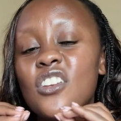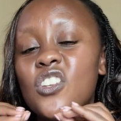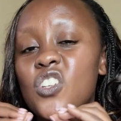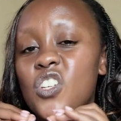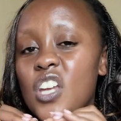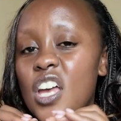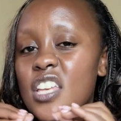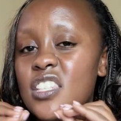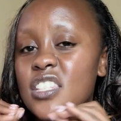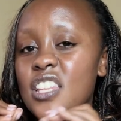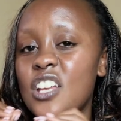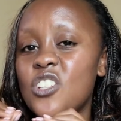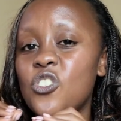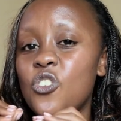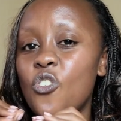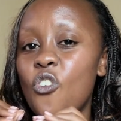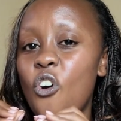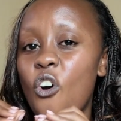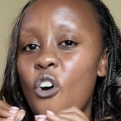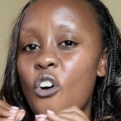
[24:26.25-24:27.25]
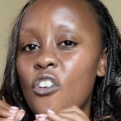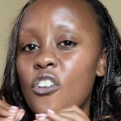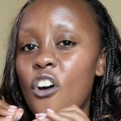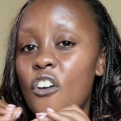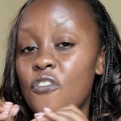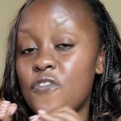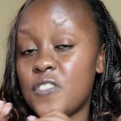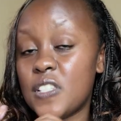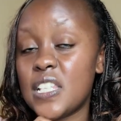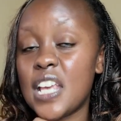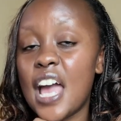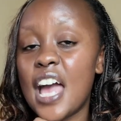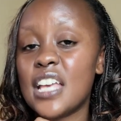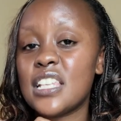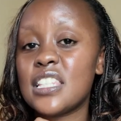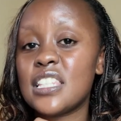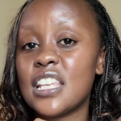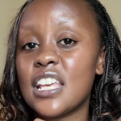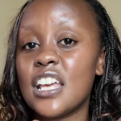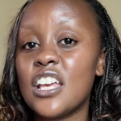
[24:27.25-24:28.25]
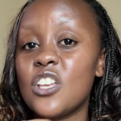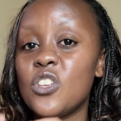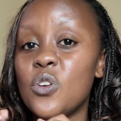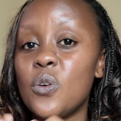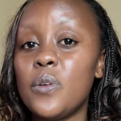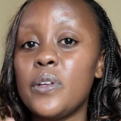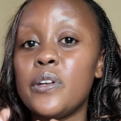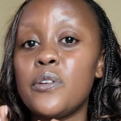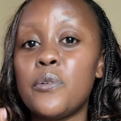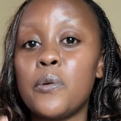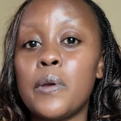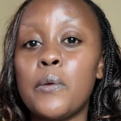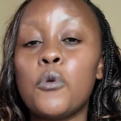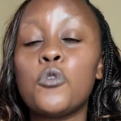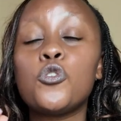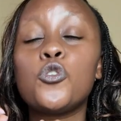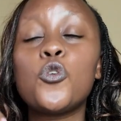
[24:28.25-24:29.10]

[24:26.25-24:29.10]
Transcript: shares that you own of CIC, you